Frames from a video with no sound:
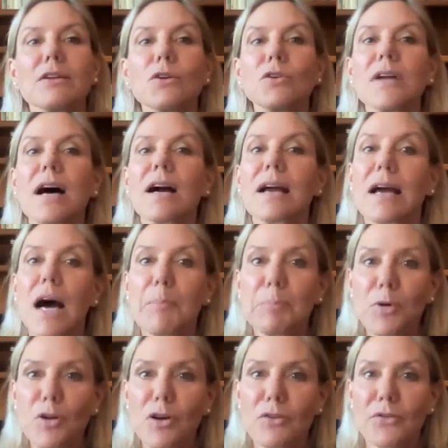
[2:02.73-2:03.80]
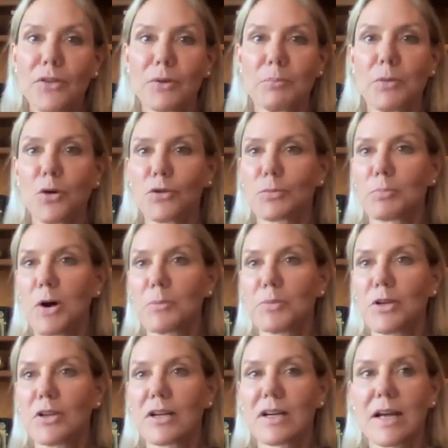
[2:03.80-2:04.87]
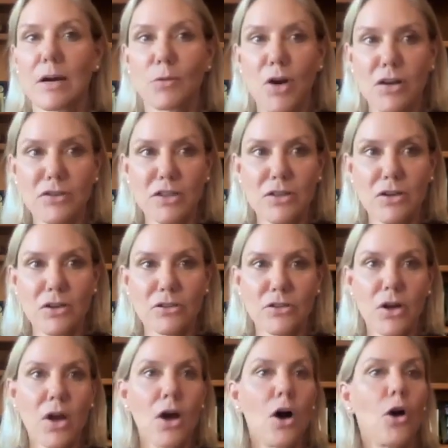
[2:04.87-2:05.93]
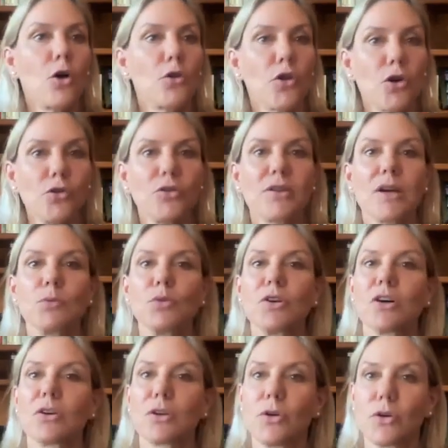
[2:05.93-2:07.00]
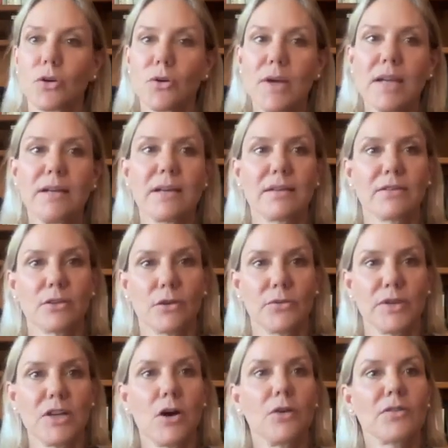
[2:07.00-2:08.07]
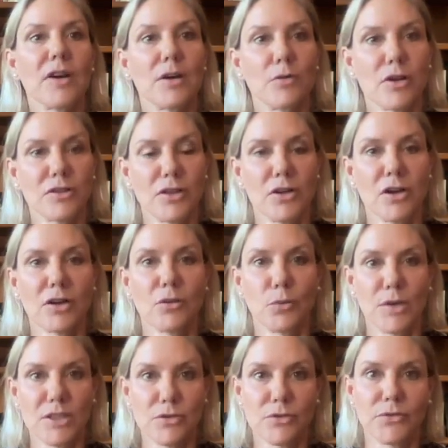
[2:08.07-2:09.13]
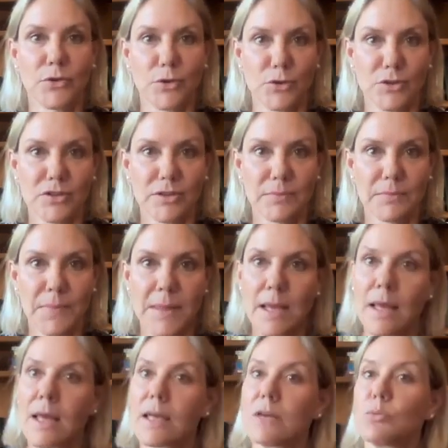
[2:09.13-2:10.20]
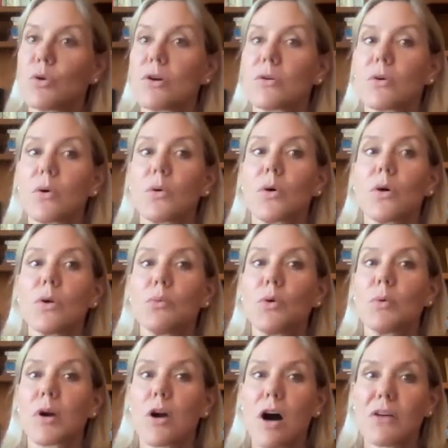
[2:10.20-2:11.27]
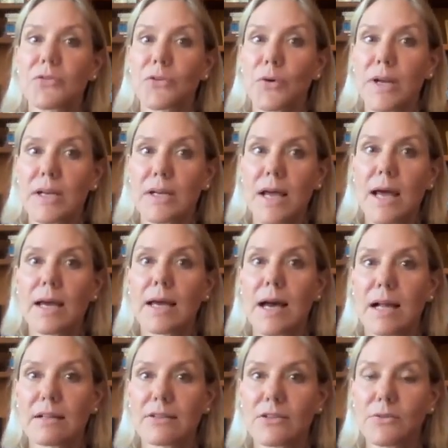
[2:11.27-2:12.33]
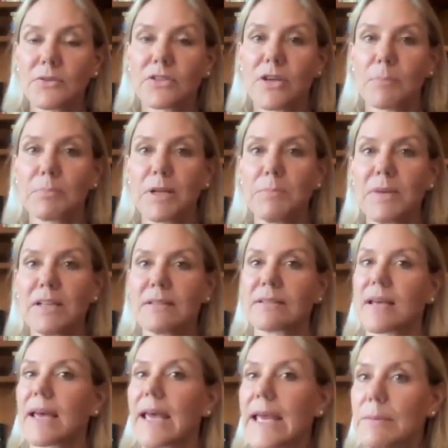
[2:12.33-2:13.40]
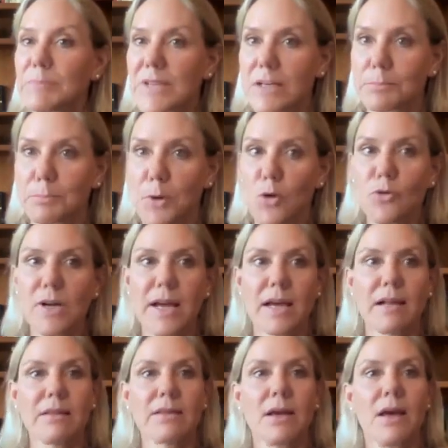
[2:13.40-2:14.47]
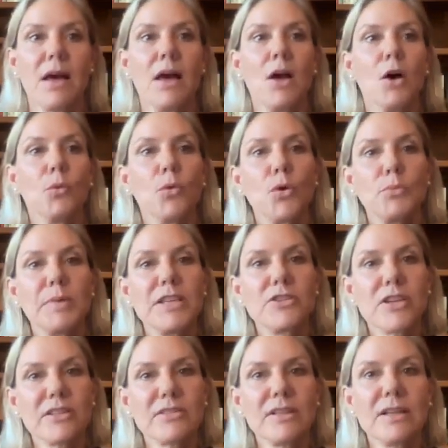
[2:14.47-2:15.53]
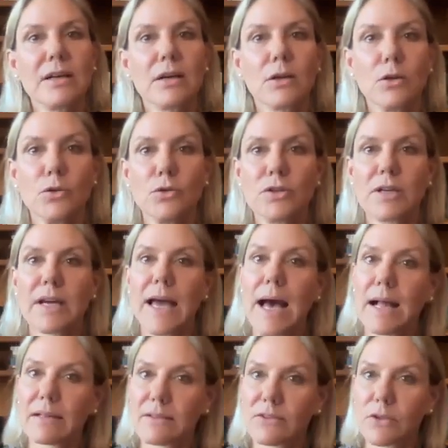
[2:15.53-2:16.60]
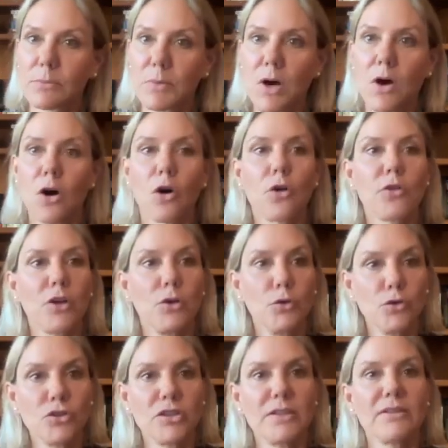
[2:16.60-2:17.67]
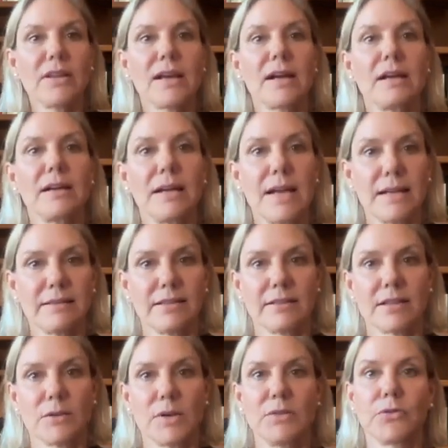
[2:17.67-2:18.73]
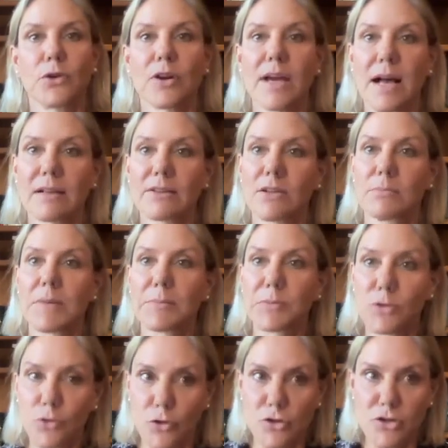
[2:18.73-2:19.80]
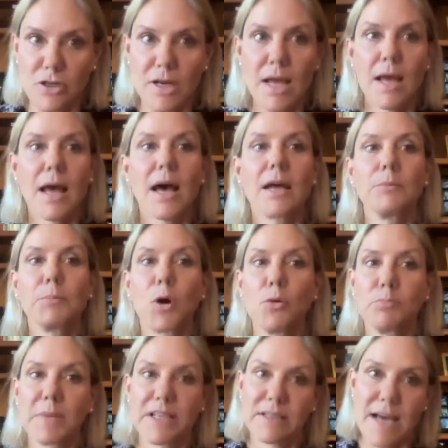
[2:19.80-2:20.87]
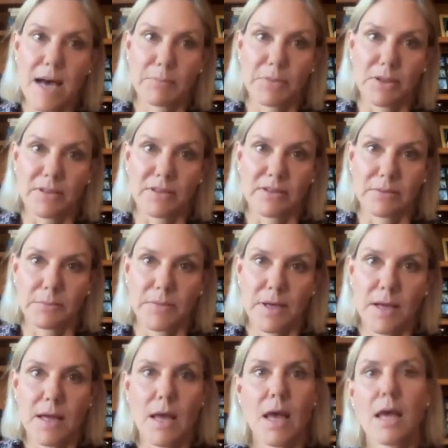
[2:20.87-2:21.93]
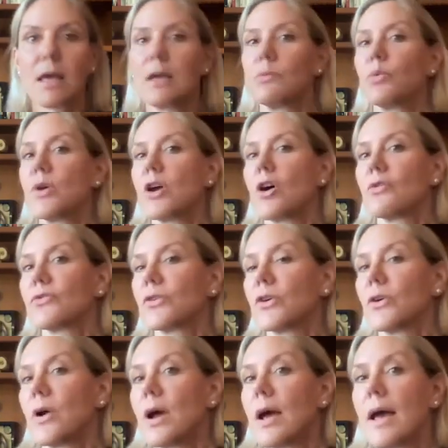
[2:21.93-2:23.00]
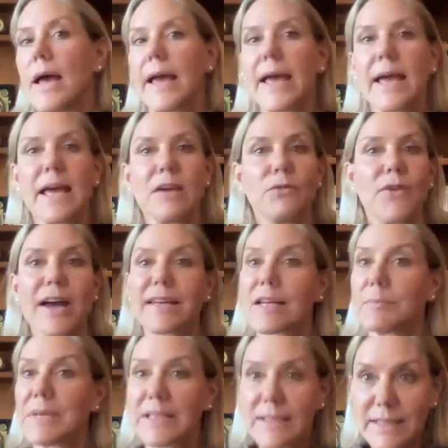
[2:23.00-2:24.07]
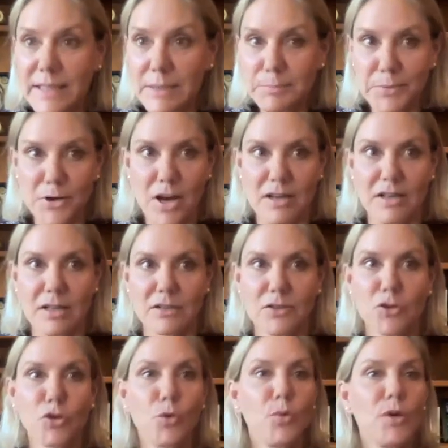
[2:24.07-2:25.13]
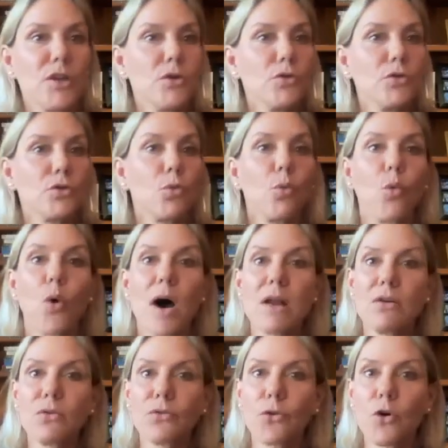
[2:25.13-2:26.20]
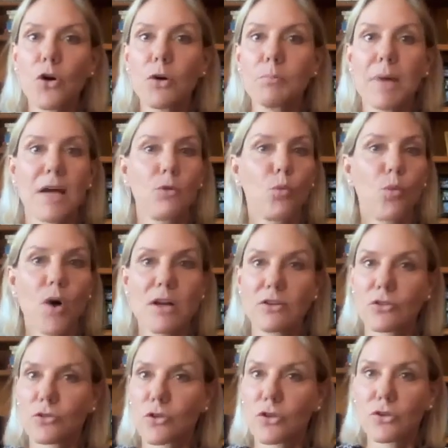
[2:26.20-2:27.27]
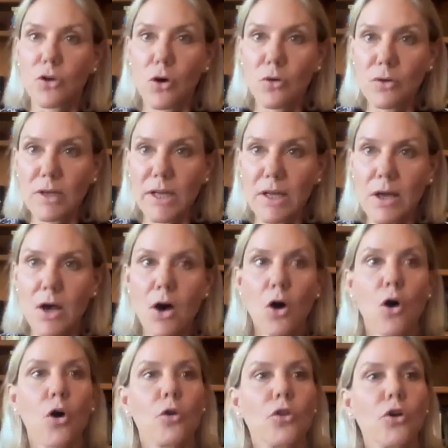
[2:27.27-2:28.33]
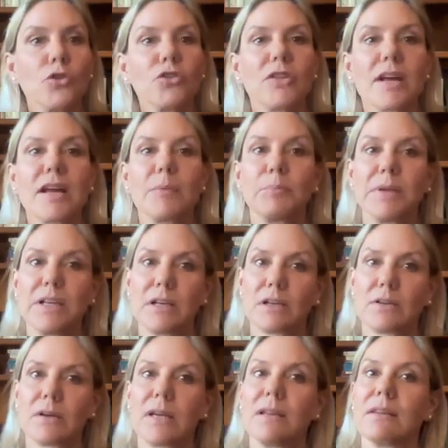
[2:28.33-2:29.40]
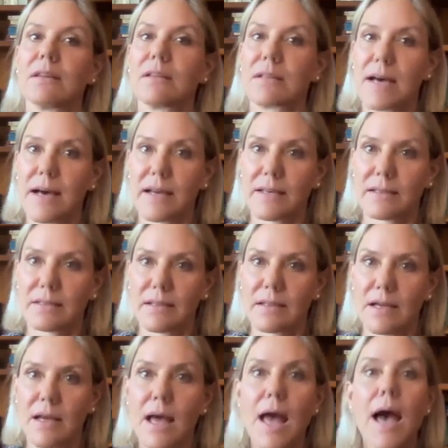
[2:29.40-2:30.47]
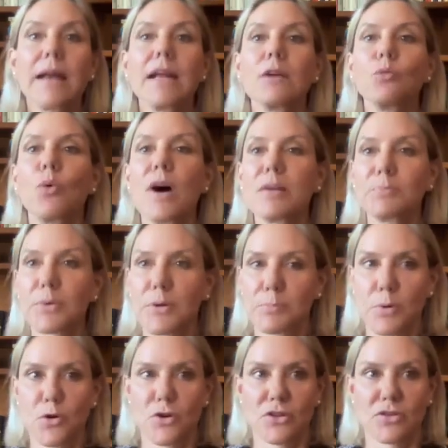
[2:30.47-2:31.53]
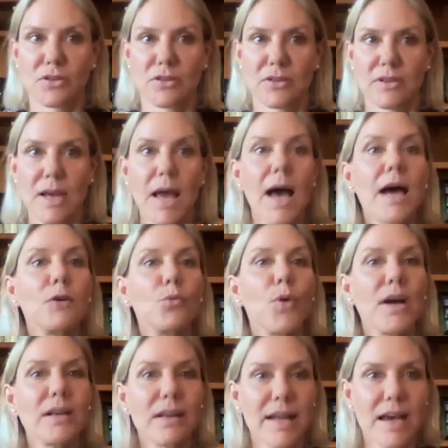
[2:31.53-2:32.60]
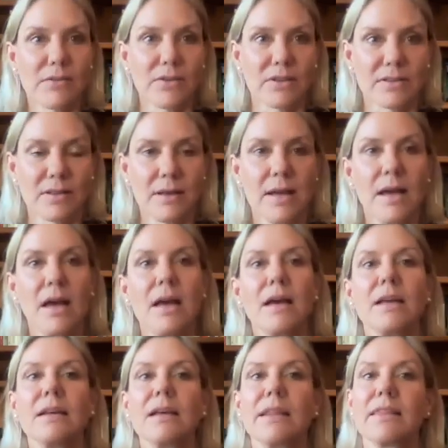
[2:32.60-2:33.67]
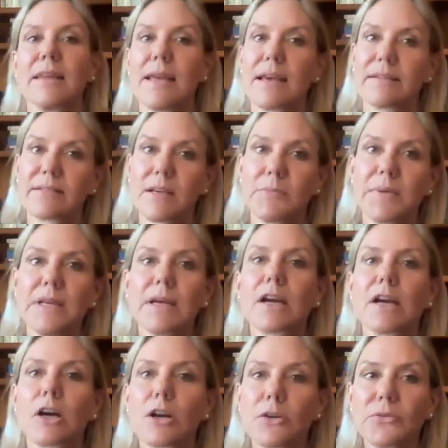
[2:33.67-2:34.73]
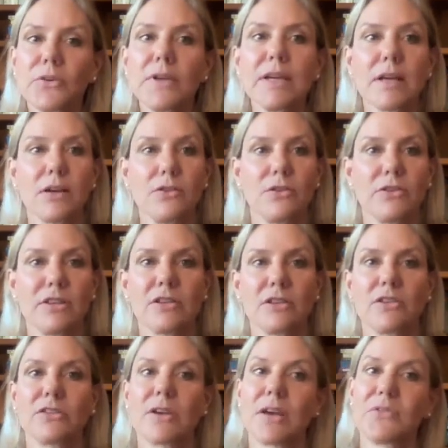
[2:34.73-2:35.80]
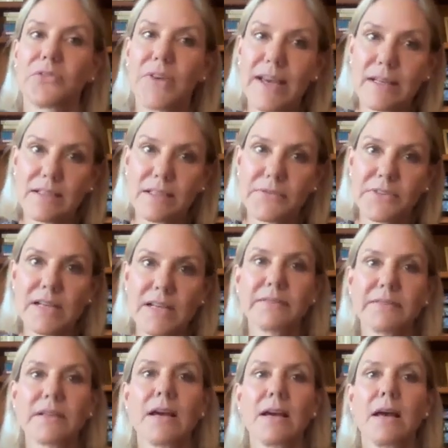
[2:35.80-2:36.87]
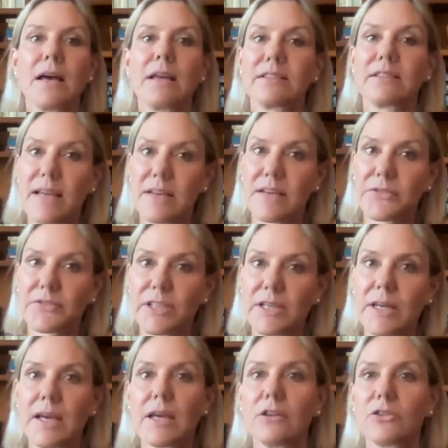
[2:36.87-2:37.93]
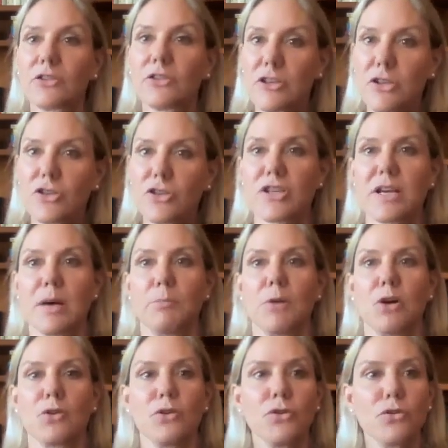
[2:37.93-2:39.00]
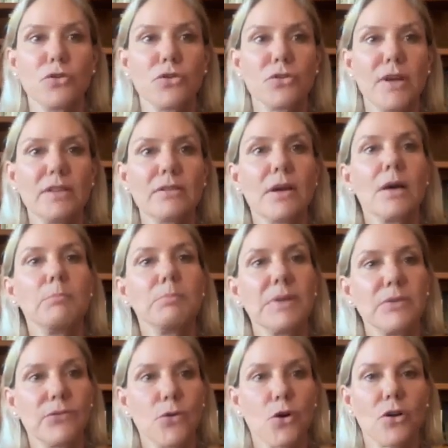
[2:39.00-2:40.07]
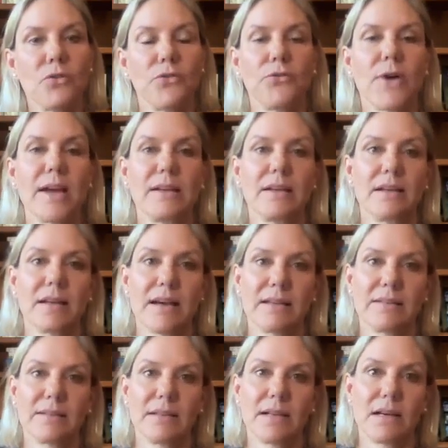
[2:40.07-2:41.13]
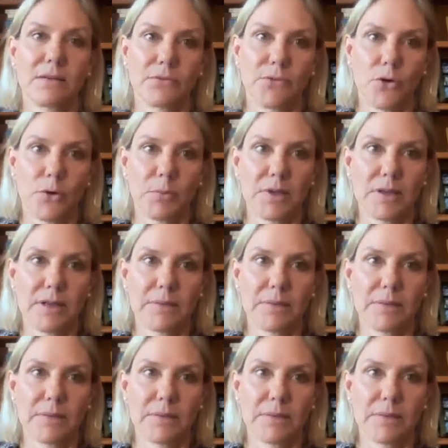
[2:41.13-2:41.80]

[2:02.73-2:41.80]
a couple of the most popular carotenoids or those that would occur in a serving of carotenoid-rich foods? If we were offering calcium supplements aimed at bone health, would we just include calcium or the nutrients that are necessary for calcium absorption and bone metabolism? If we offer a vitamin D product, do we use one form and one source only, or those that appear in the diet? And at what proportions? At what level? The SAB carefully considers effectiveness, safety, synergy among nutrients before finalizing a formula.